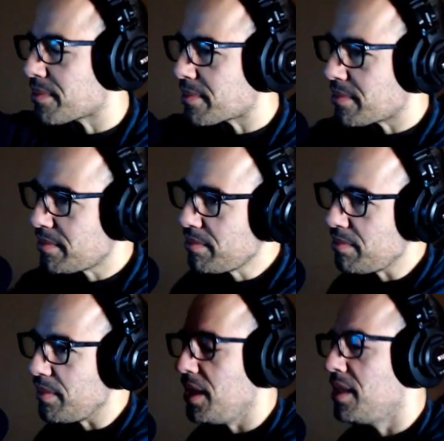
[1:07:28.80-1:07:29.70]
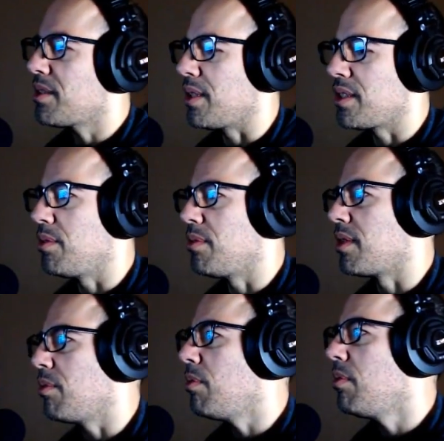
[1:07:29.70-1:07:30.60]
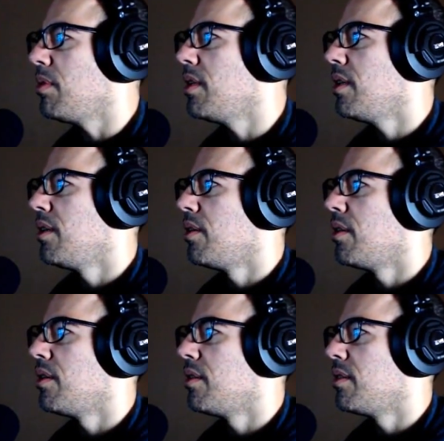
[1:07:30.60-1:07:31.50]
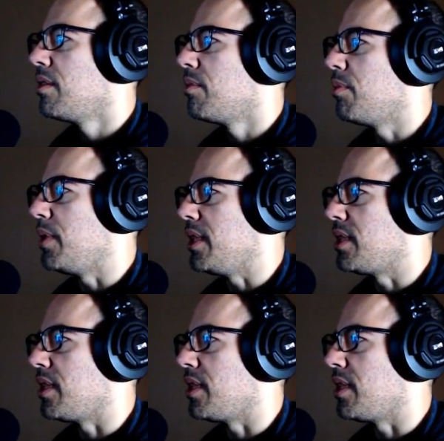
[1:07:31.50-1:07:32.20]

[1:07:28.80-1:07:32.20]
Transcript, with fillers: So let's do a good old resave.